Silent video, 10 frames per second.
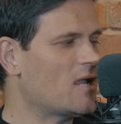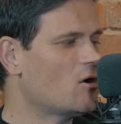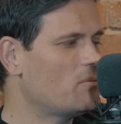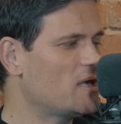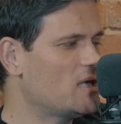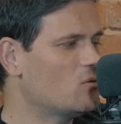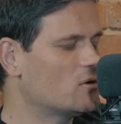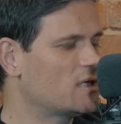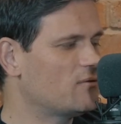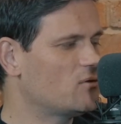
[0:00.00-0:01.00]
AOP
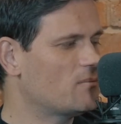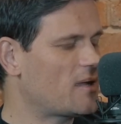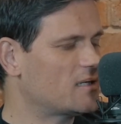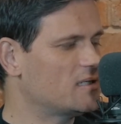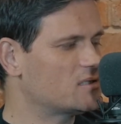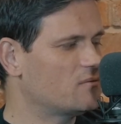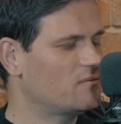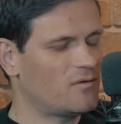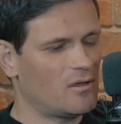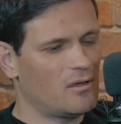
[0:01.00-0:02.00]
would give you a
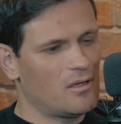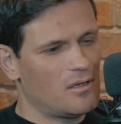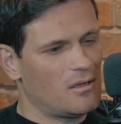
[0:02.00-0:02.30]
mechanism for